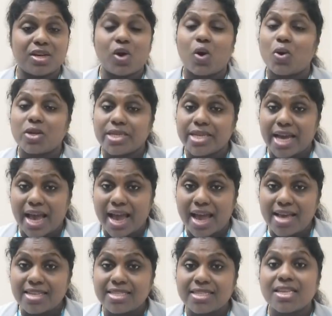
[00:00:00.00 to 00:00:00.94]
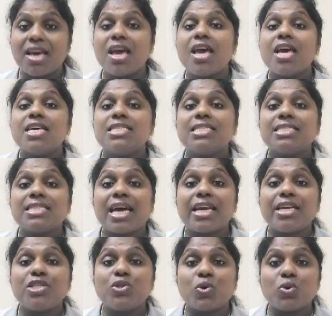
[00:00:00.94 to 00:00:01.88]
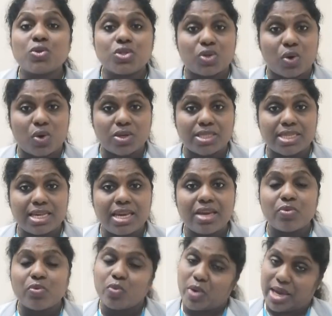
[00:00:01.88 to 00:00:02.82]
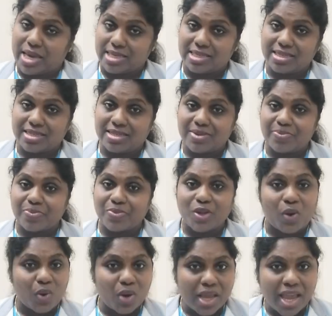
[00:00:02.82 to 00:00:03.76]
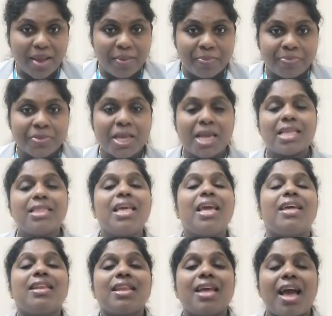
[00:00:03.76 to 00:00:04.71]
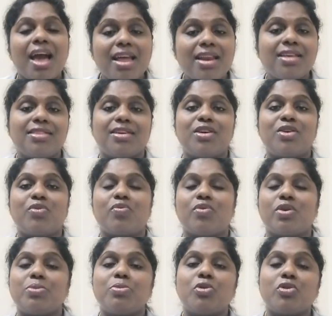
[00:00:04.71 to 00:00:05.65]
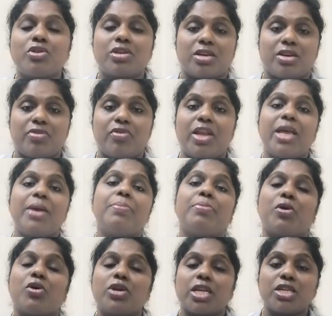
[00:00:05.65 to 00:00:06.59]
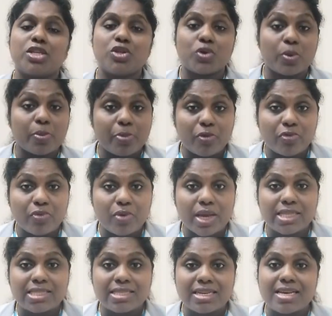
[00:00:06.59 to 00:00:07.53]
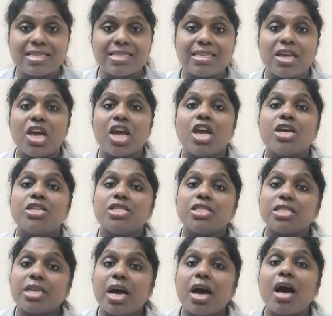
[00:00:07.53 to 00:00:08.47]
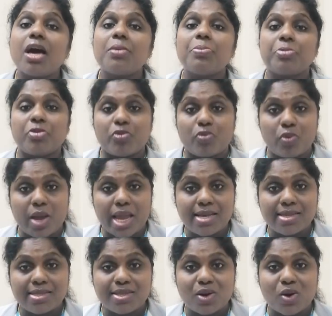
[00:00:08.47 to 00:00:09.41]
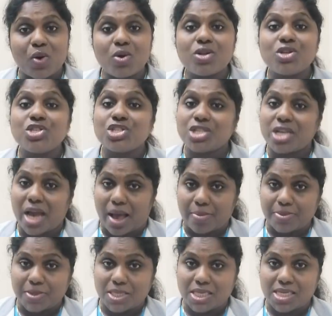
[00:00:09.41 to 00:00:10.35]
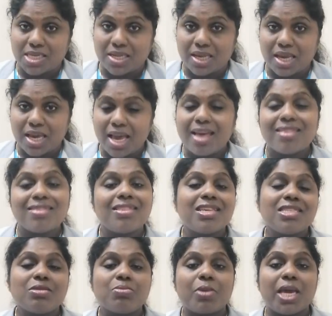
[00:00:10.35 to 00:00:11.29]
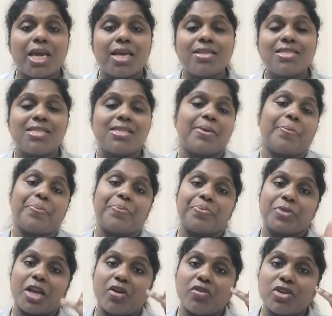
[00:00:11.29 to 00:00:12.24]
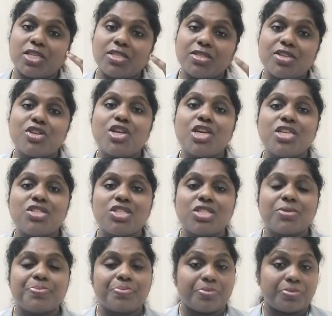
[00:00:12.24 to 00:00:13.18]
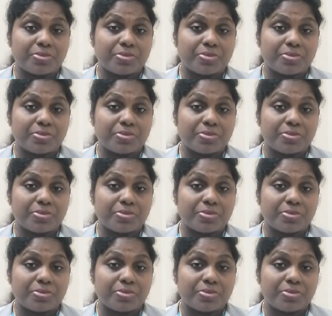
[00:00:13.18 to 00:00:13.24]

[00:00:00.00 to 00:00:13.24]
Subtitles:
called as cytotoxic waste. Okay. Then another one more very important group of waste is sharp waste or sharps. This means our syringe